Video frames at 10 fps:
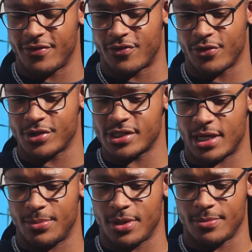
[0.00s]
of
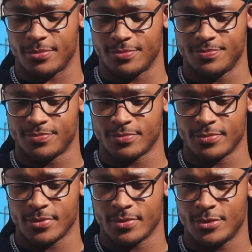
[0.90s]
course, I'm
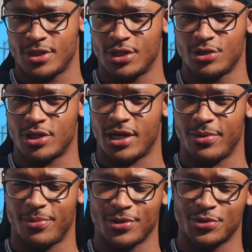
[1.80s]
still trying
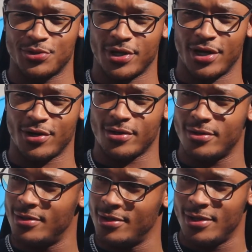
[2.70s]
to be a personal trainer,
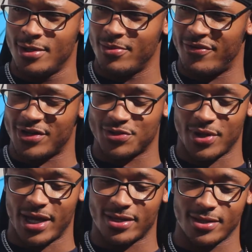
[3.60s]

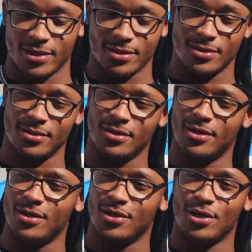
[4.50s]
professional athlete.
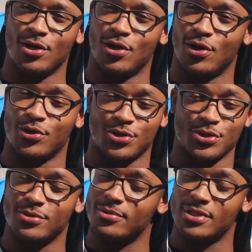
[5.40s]
Those
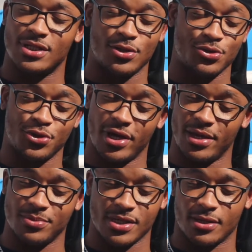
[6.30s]
are still
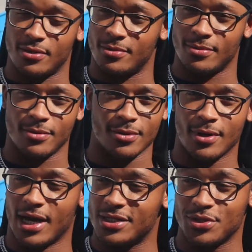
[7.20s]
dreams and
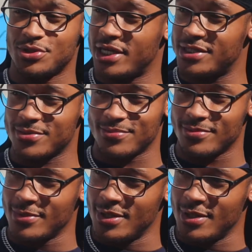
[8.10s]
I still chase them.